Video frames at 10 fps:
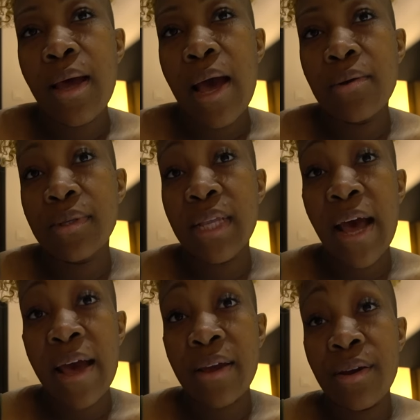I was
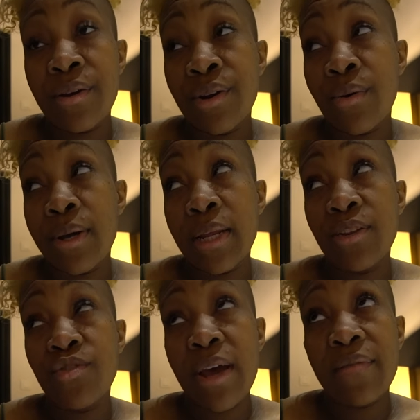tired, knowing that
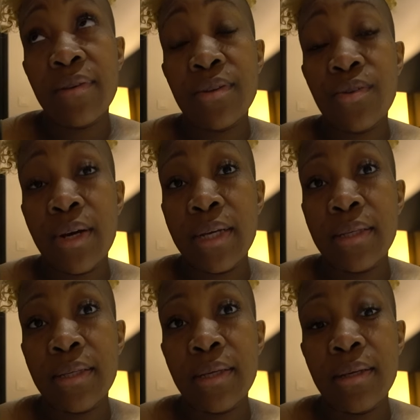the traffic is
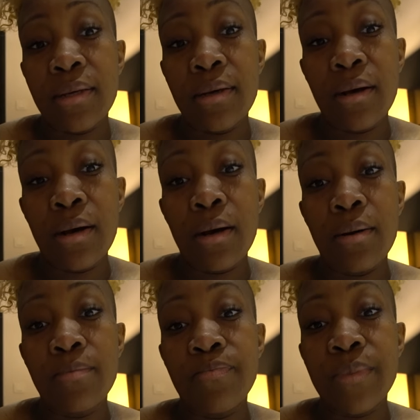crazy.
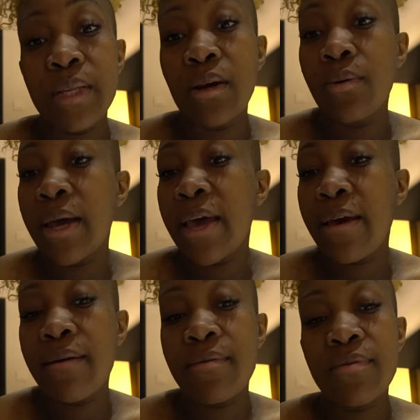They don't
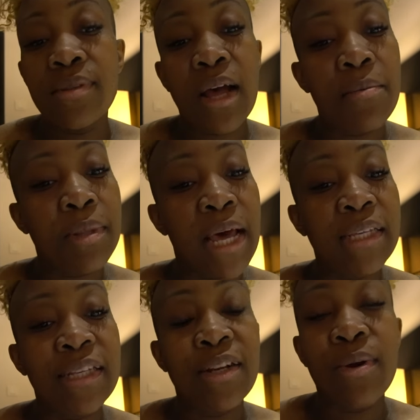have stop
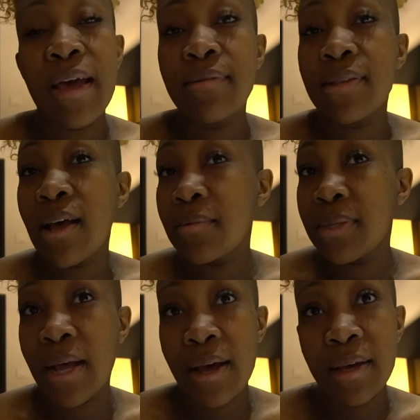lights. They don't have stop
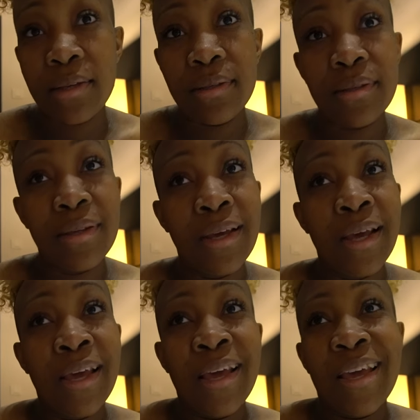signs.
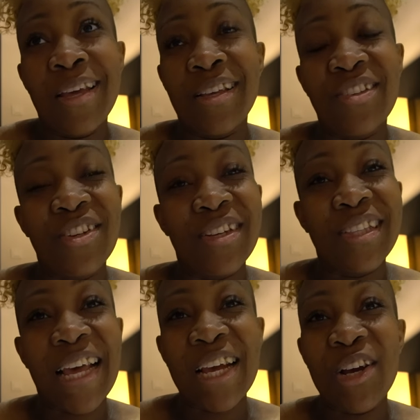It's
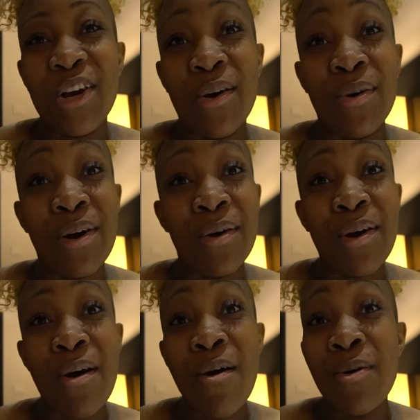just like a go, go,
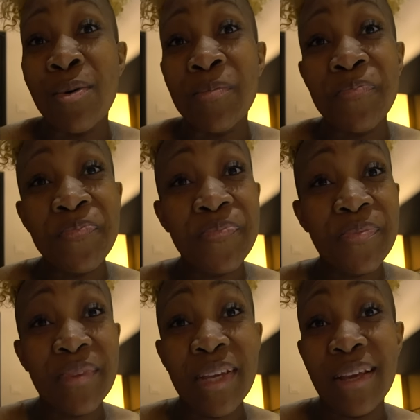go.
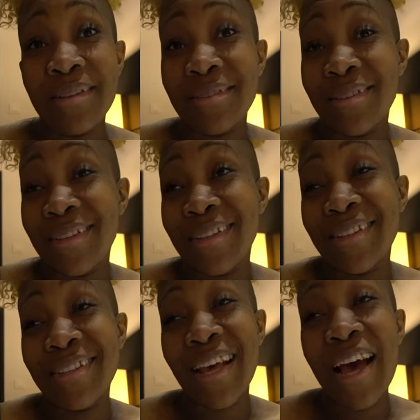
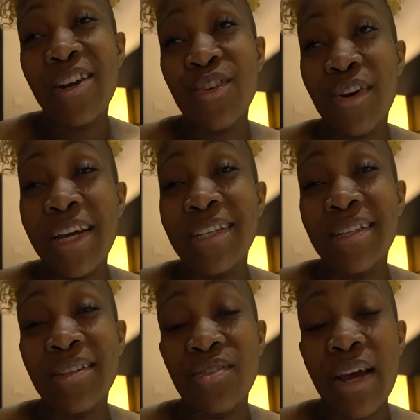It's kind of
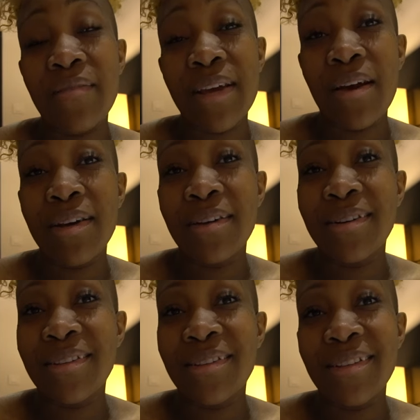crazy. The traffic out
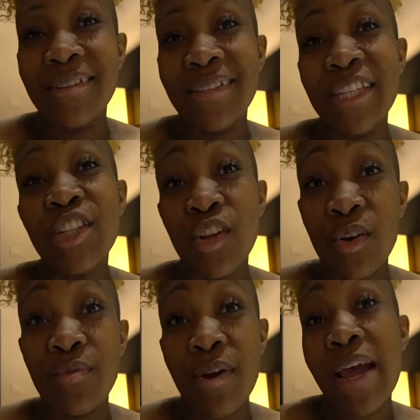here is
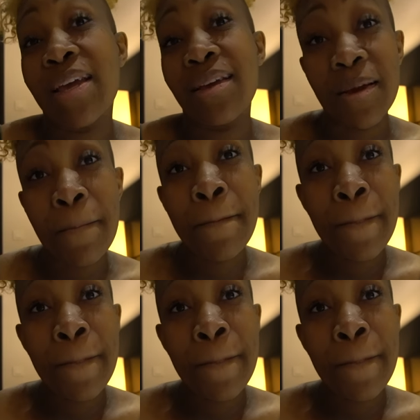nerve wracking.